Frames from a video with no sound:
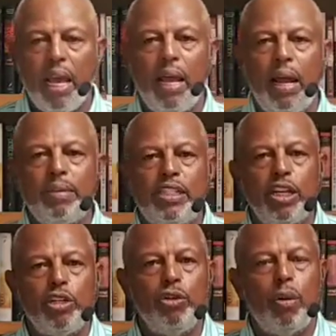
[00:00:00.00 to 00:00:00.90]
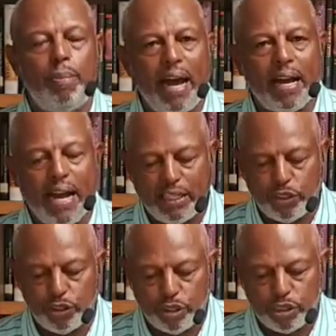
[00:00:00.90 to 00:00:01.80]
And I'm going to tell you about
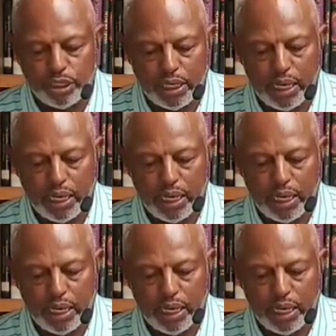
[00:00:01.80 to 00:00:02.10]
church.